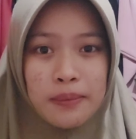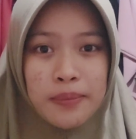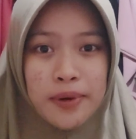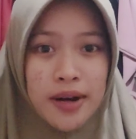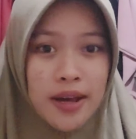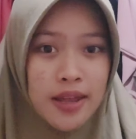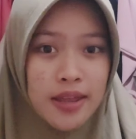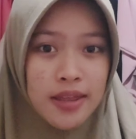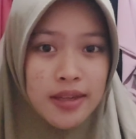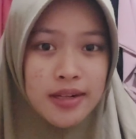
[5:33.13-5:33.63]

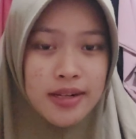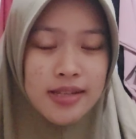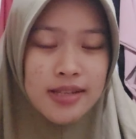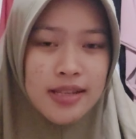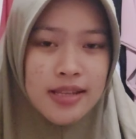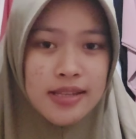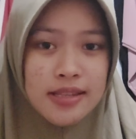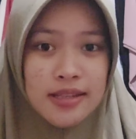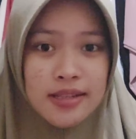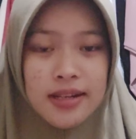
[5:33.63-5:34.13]
brother
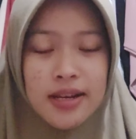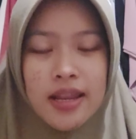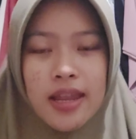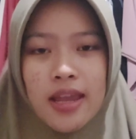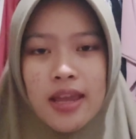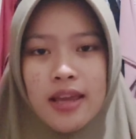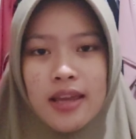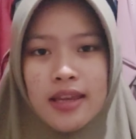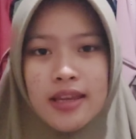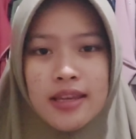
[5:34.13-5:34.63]
sister
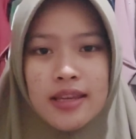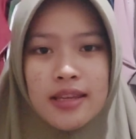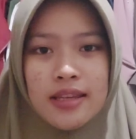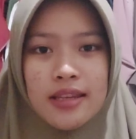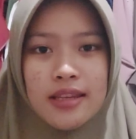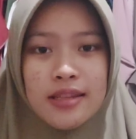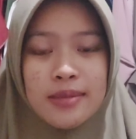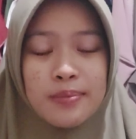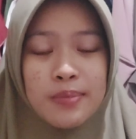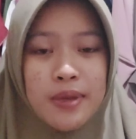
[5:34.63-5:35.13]

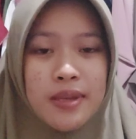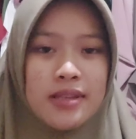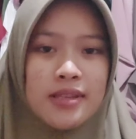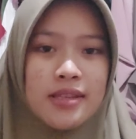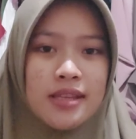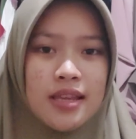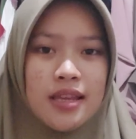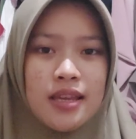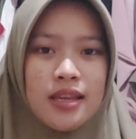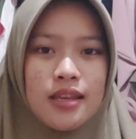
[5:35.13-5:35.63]
is
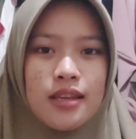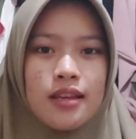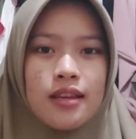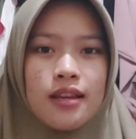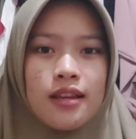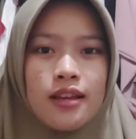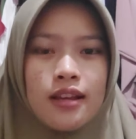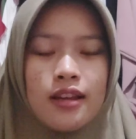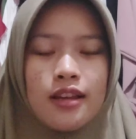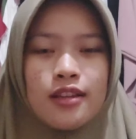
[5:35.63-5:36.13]
busy,
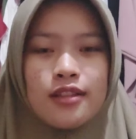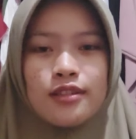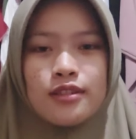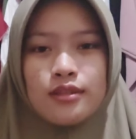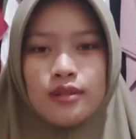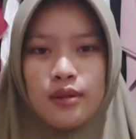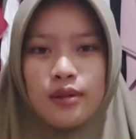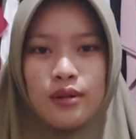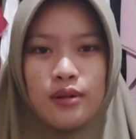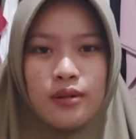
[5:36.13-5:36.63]

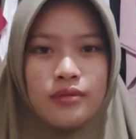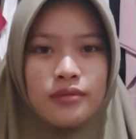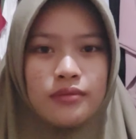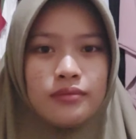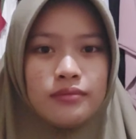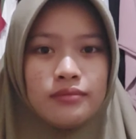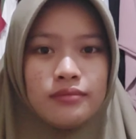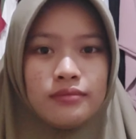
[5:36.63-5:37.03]
so